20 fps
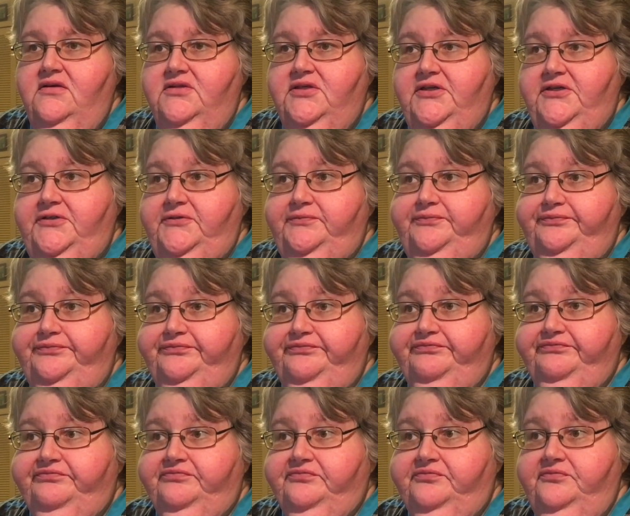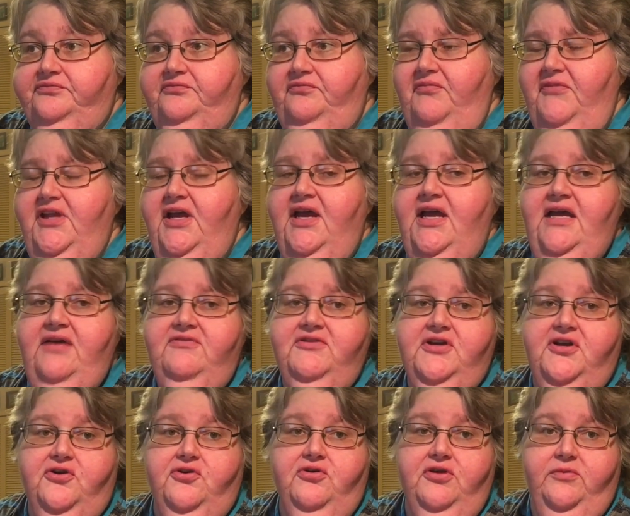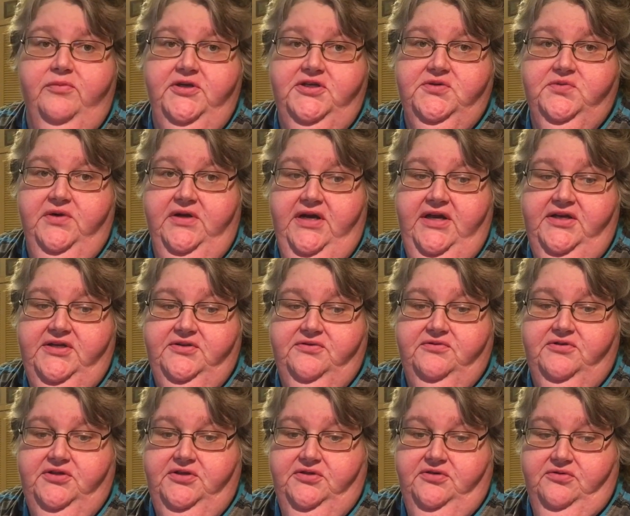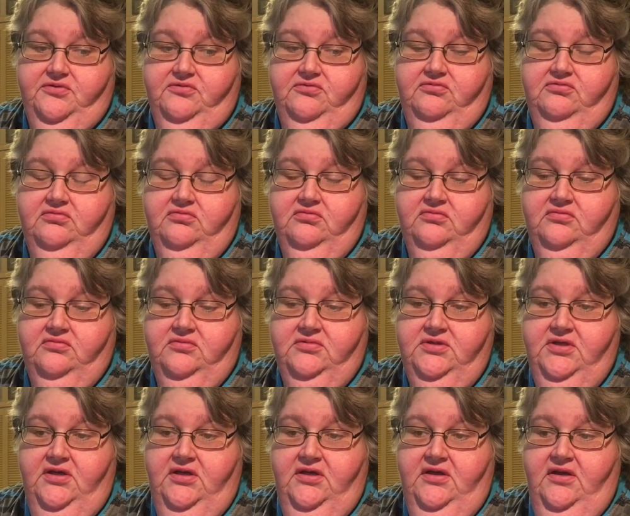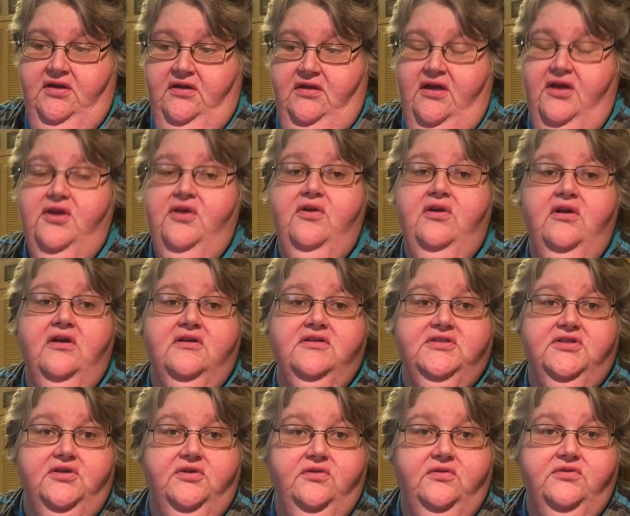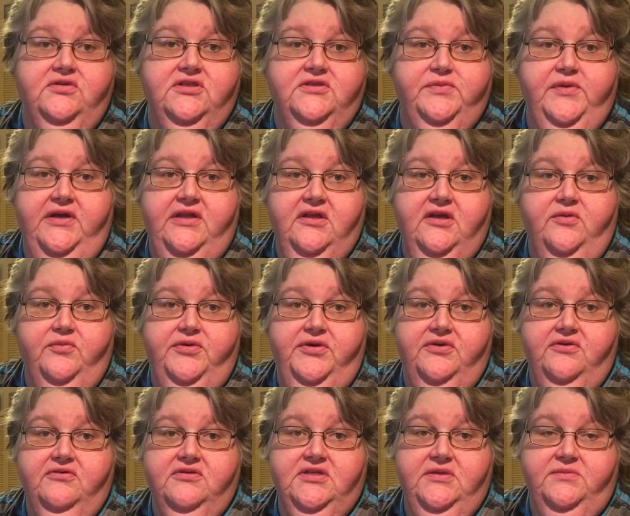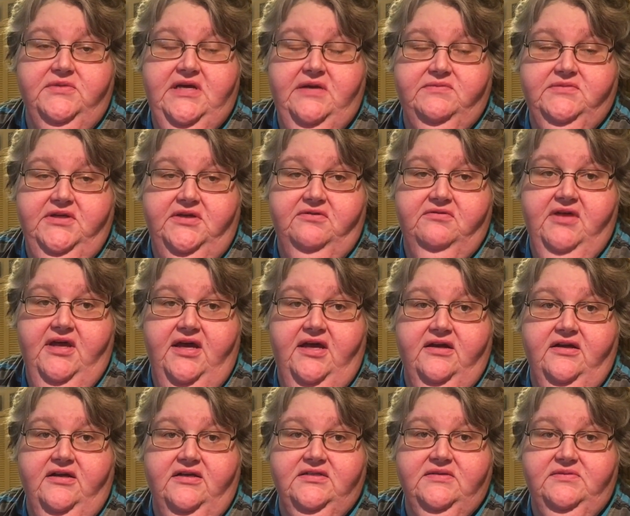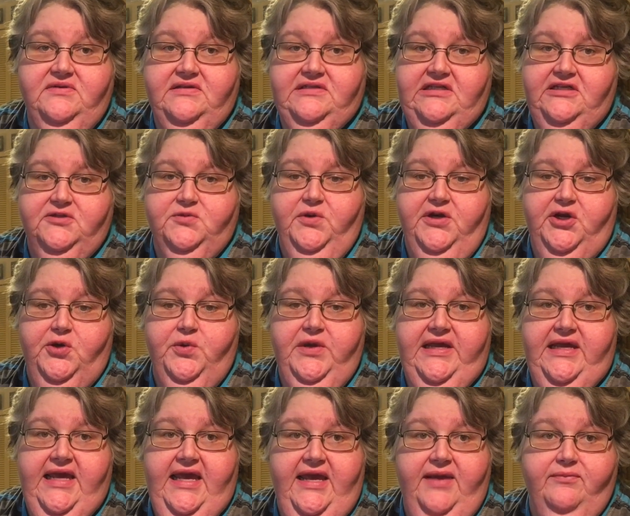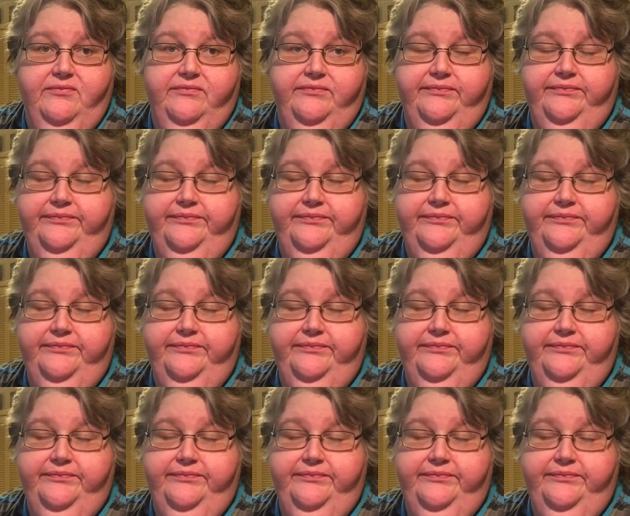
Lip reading: So, I have a cribbage one I do too. You can also just play the computer. Sometimes I do that, because sometimes I just want a quick game.